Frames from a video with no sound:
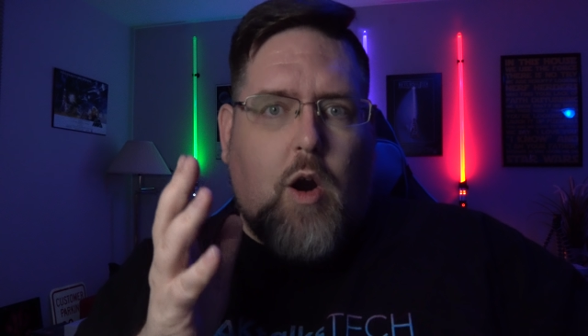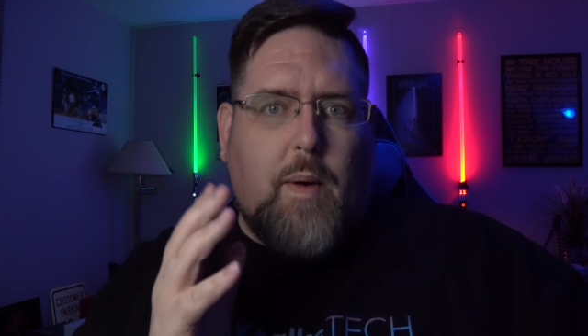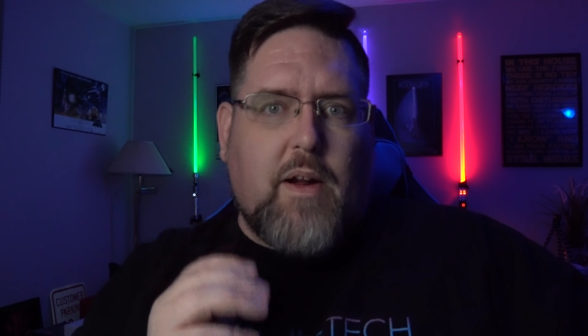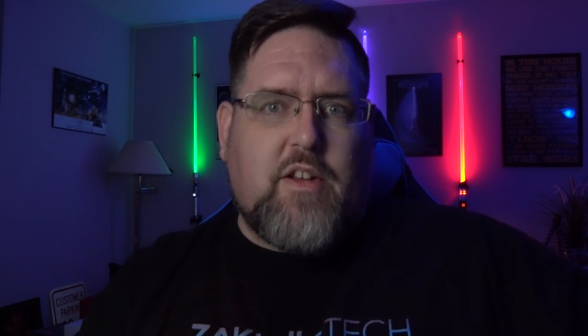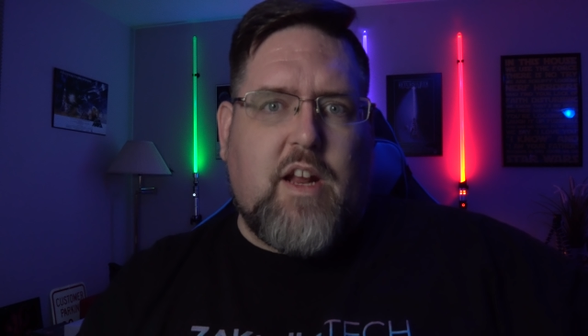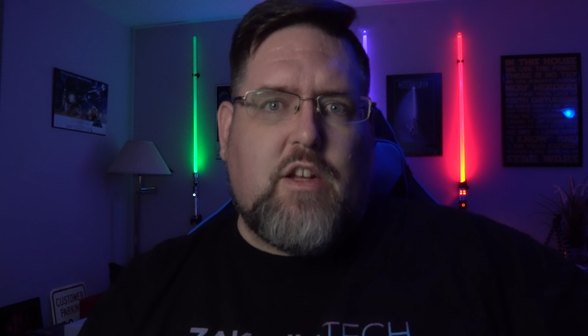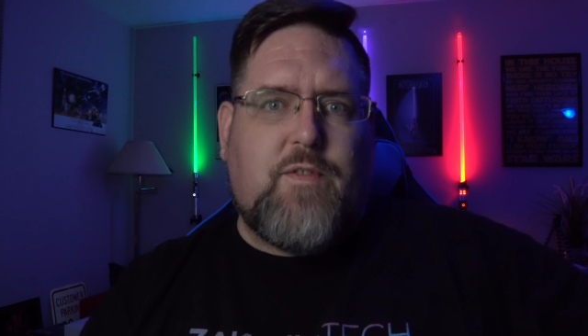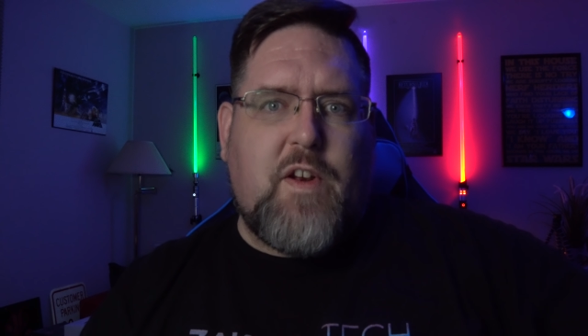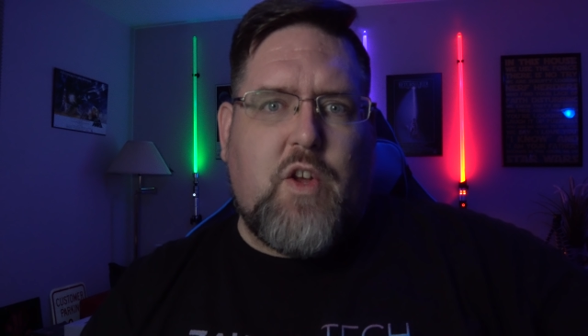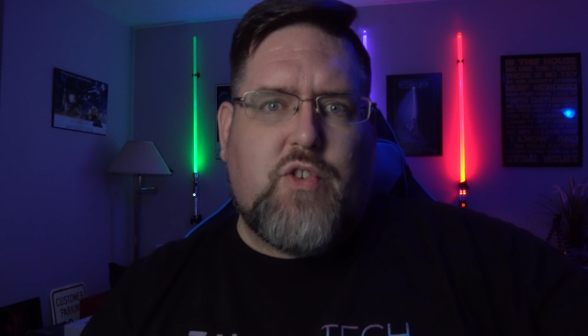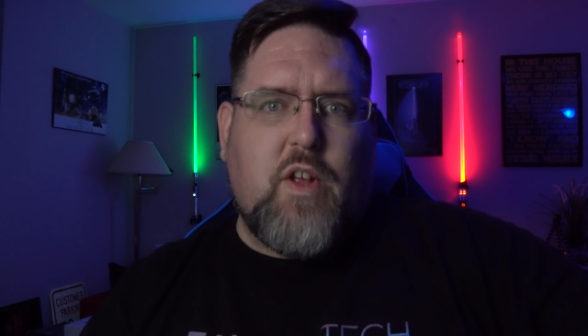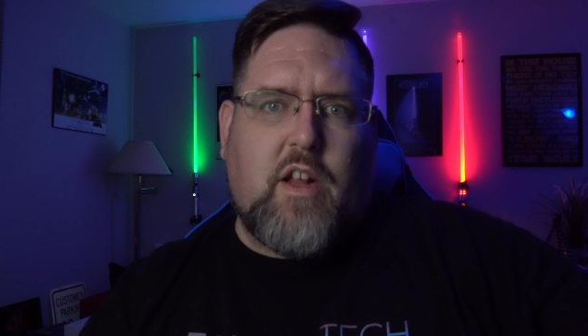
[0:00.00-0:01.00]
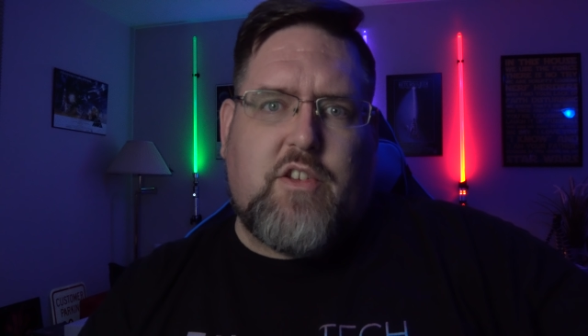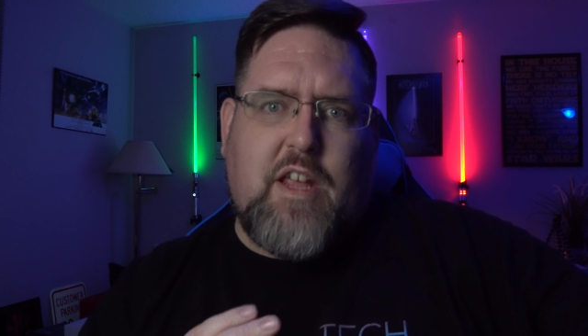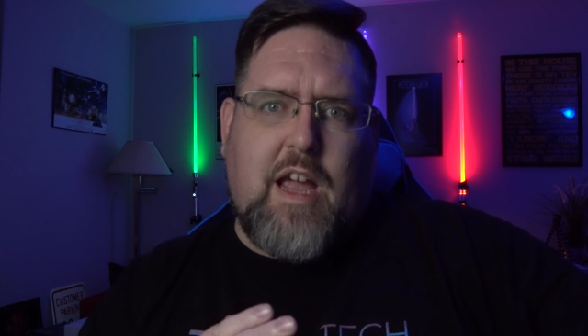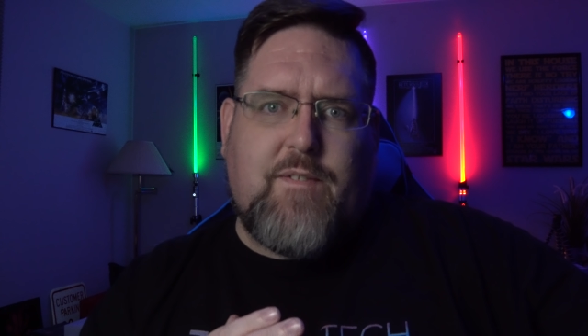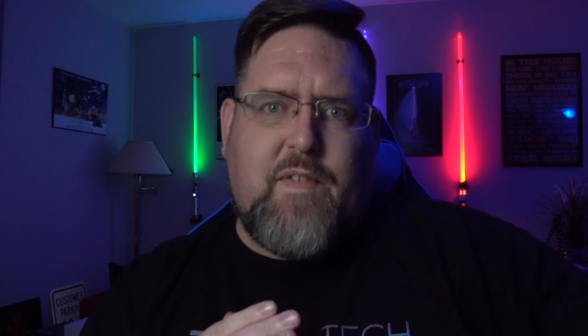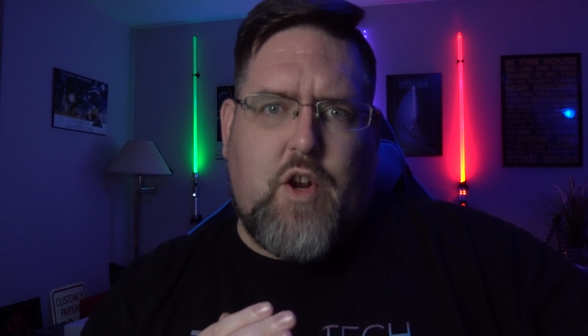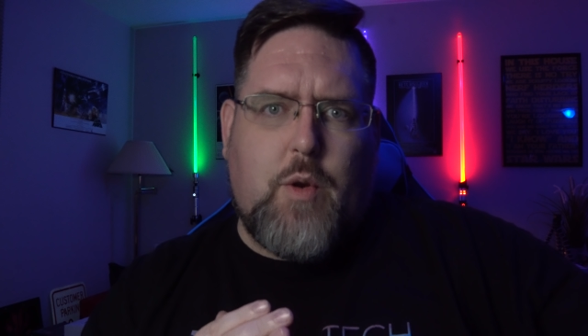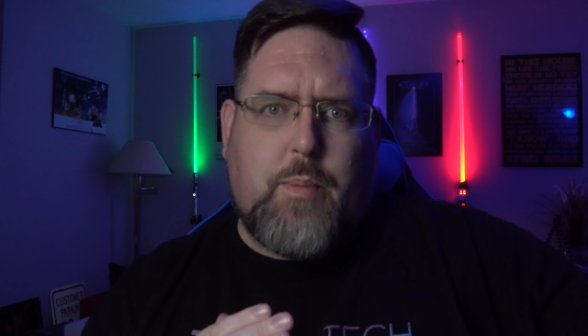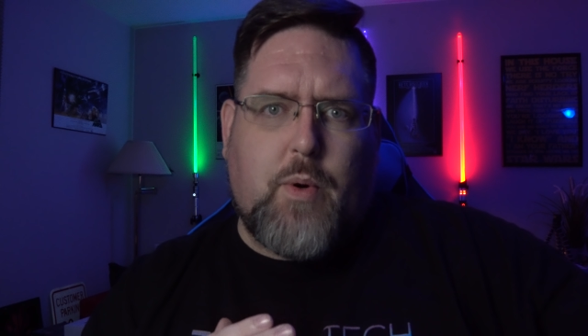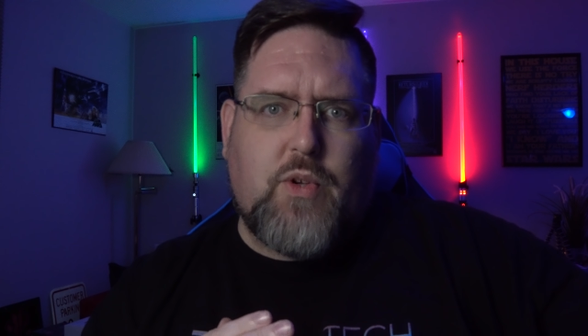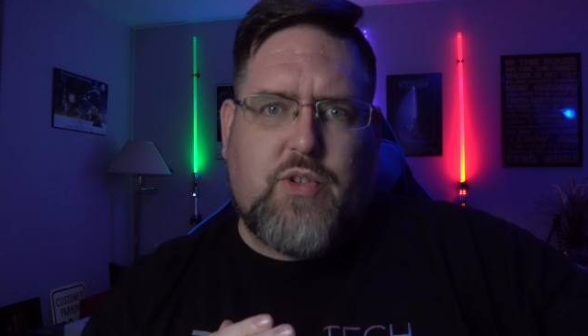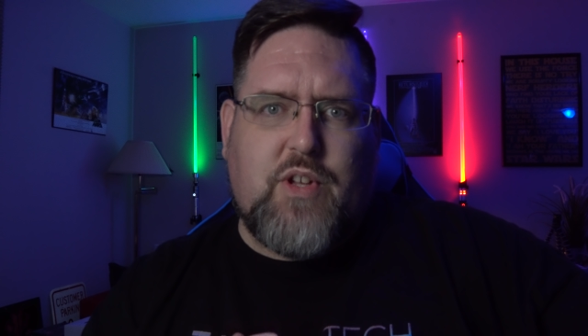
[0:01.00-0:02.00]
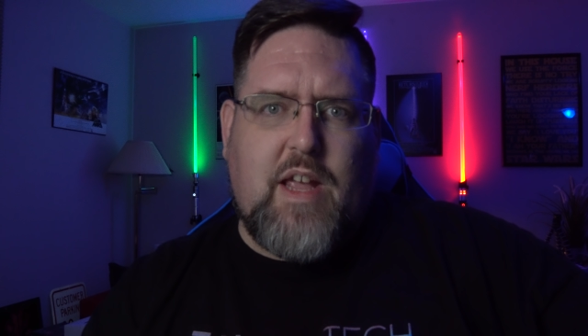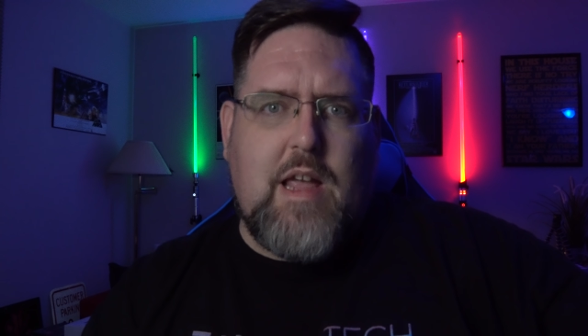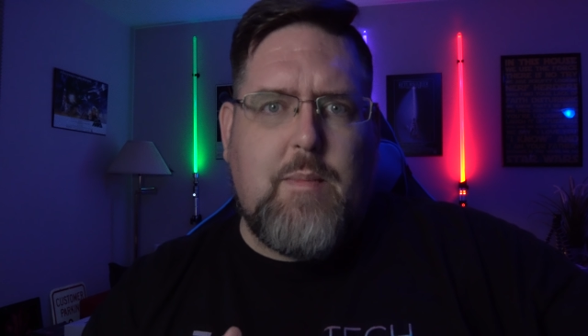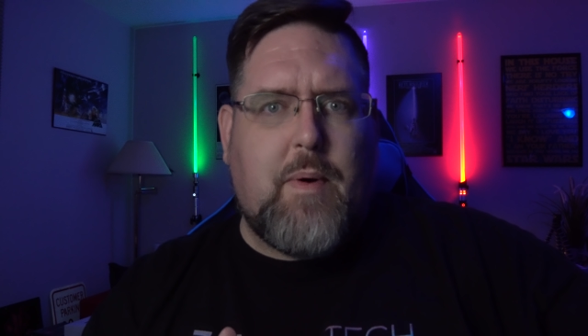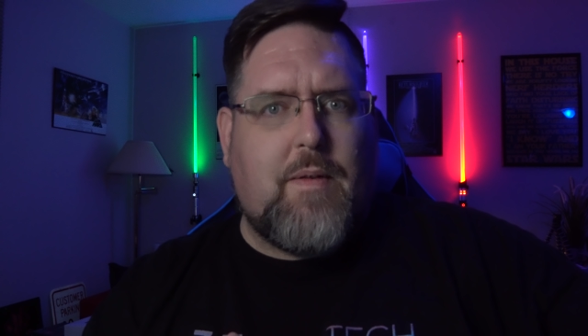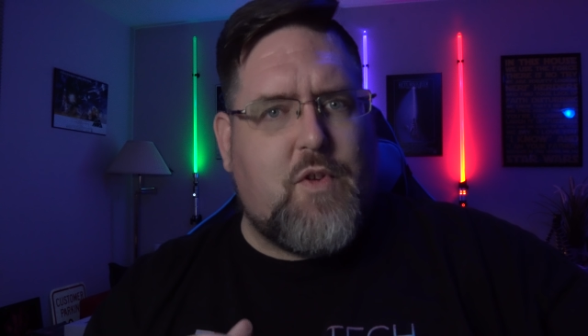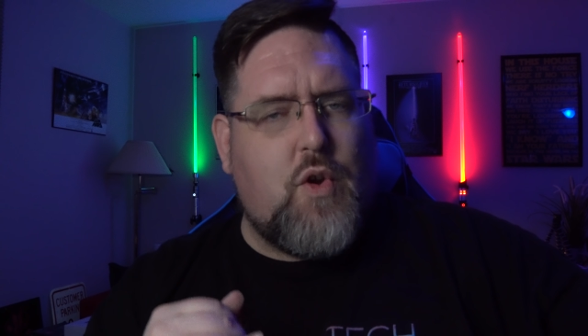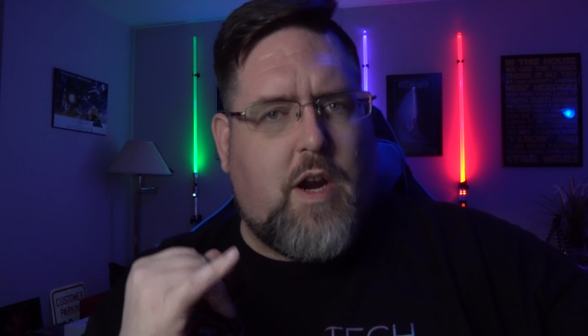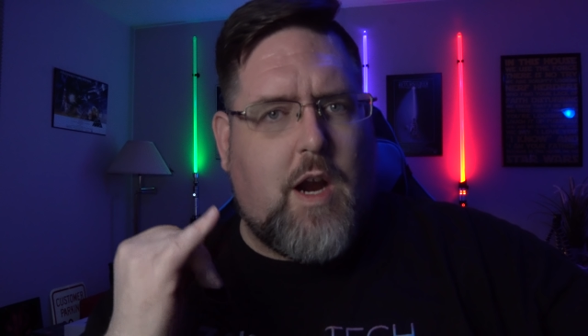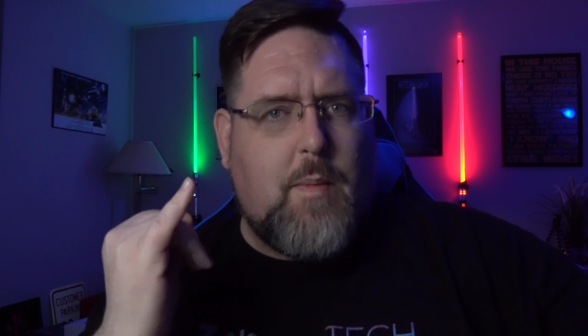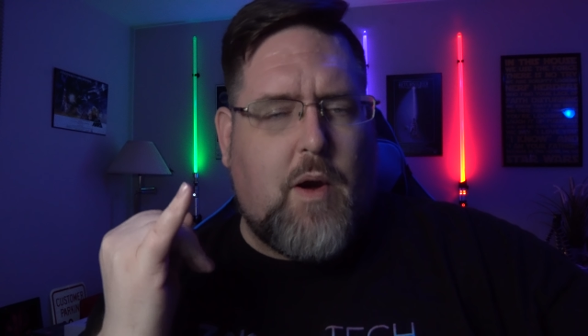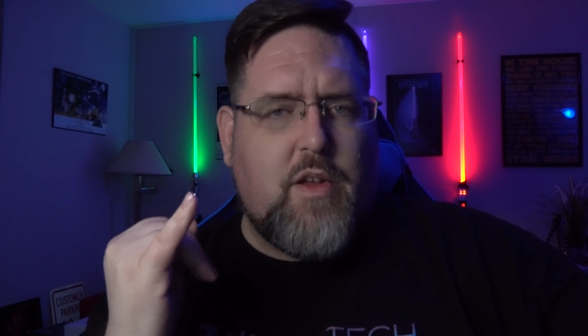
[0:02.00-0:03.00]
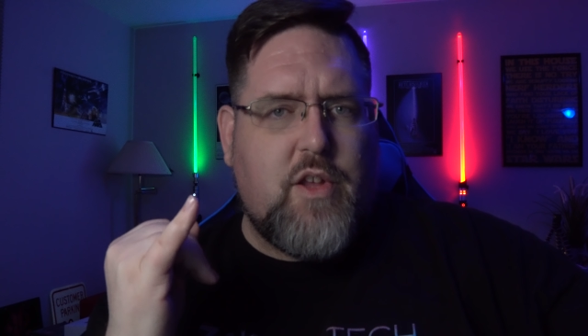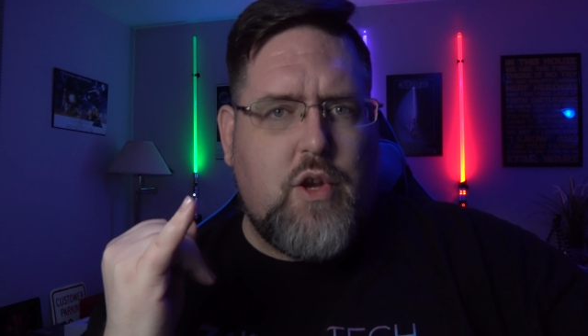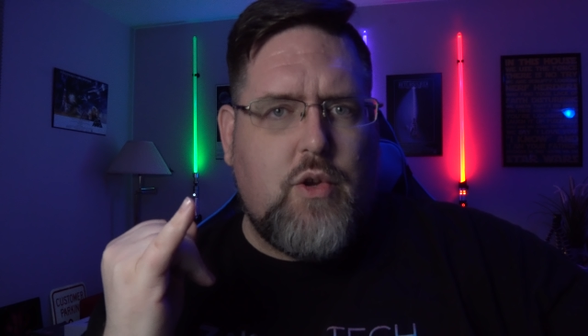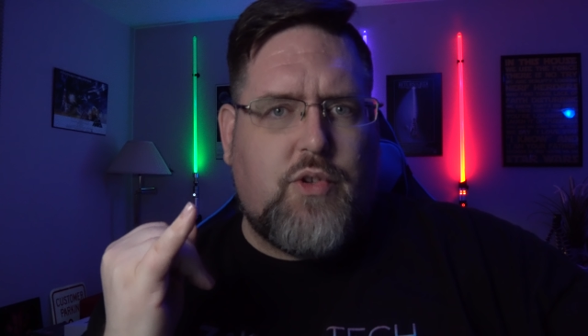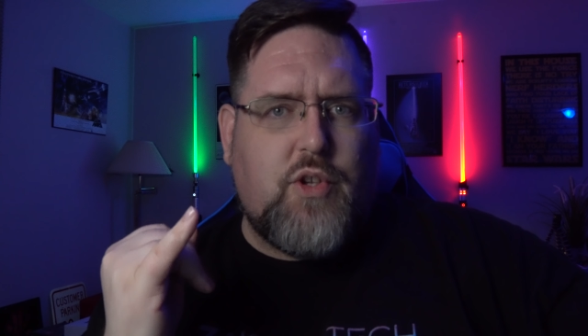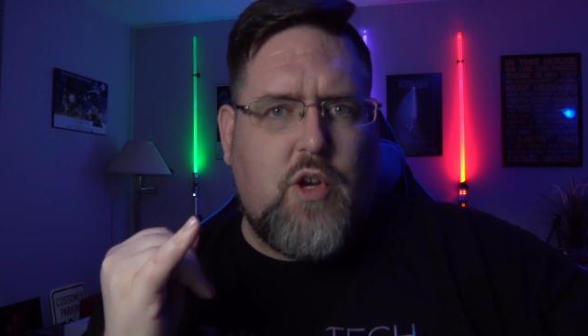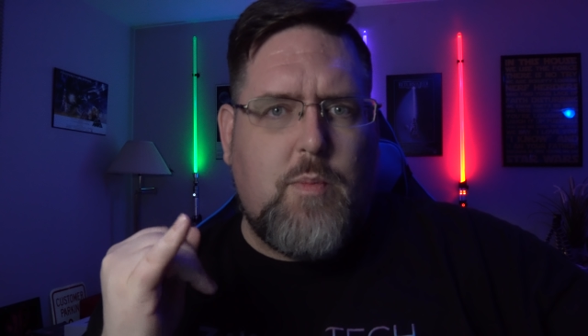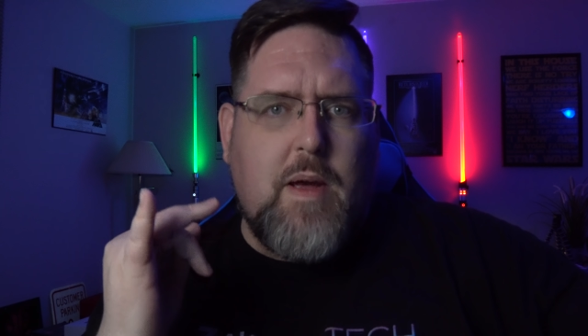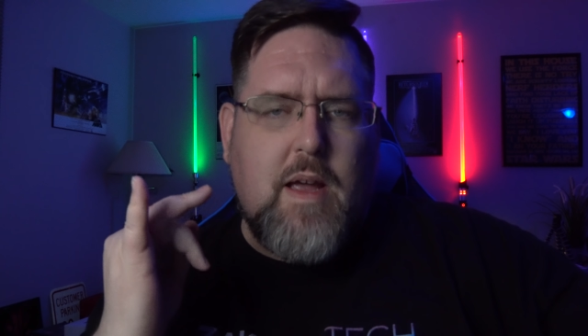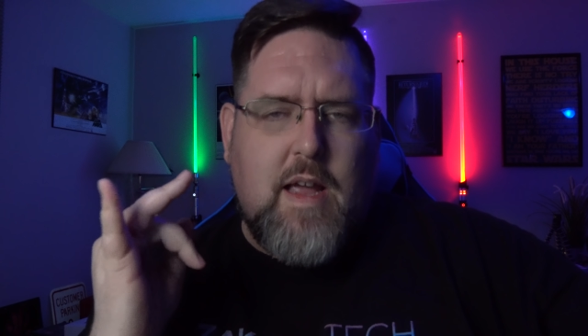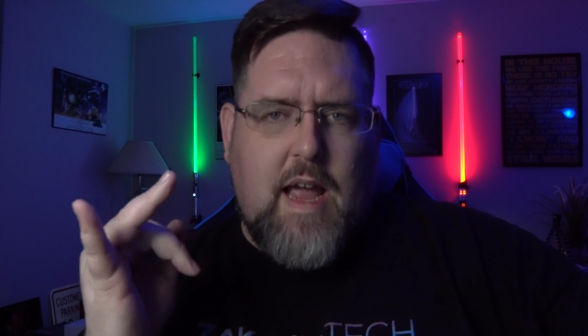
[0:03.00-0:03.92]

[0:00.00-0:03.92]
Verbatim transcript: All right, today's video is not a tech video per se, but if you care about YouTube,